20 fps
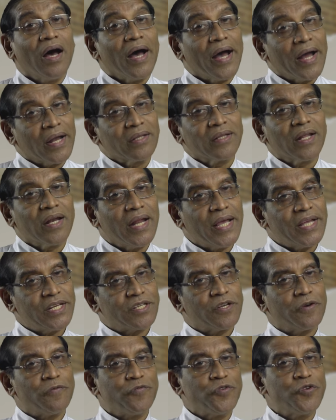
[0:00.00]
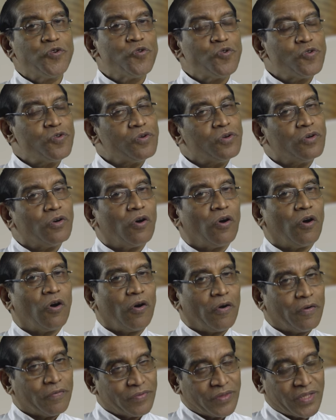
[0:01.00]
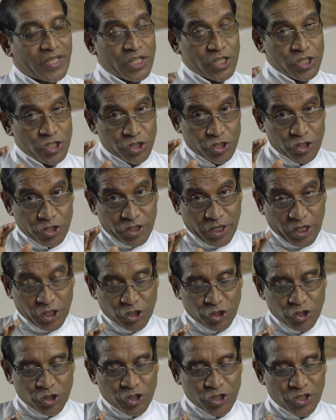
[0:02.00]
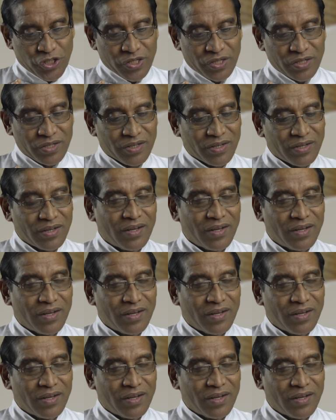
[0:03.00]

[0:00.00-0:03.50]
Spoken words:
and the later view of the structure